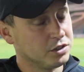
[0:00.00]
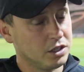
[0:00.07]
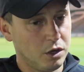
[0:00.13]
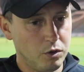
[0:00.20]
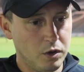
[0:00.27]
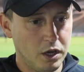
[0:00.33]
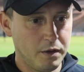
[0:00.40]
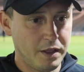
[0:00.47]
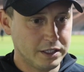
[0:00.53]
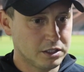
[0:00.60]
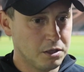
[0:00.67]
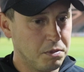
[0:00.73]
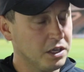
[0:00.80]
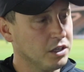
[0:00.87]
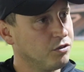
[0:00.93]
So that's
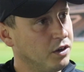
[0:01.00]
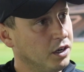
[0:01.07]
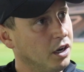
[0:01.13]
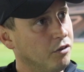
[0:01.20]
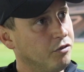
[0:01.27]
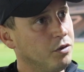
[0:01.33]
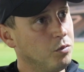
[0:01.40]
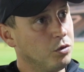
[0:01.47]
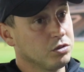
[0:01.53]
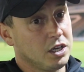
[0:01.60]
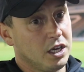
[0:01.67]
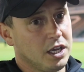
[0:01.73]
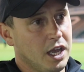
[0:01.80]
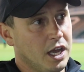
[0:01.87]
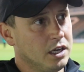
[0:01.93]
the biggest thing that I think we'll
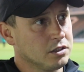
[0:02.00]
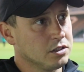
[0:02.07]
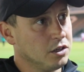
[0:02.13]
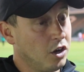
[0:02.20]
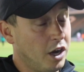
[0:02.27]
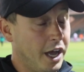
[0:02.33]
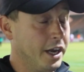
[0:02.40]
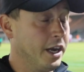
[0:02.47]
take out of tonight.